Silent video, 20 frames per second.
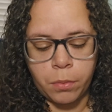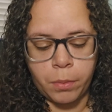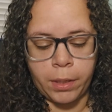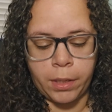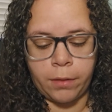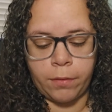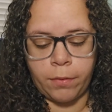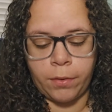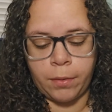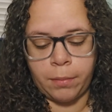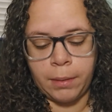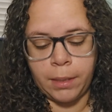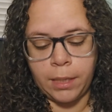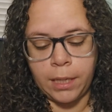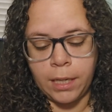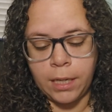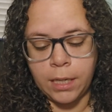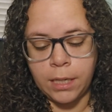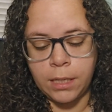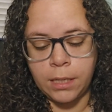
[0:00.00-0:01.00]
weird for me,
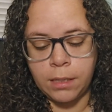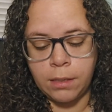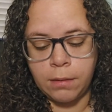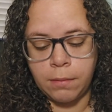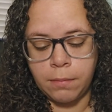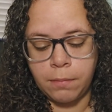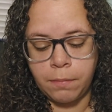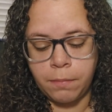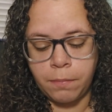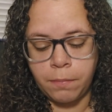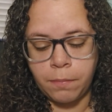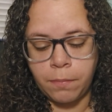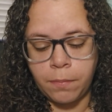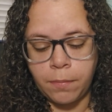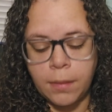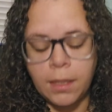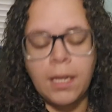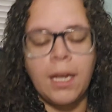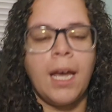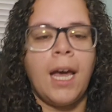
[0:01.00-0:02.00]
guys.
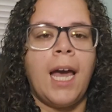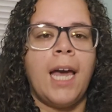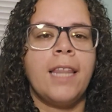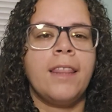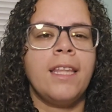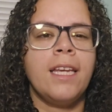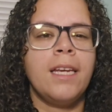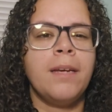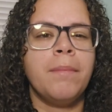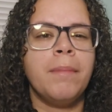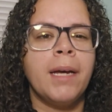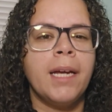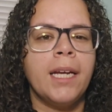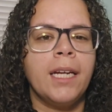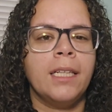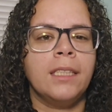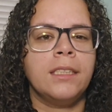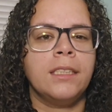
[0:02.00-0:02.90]
I think my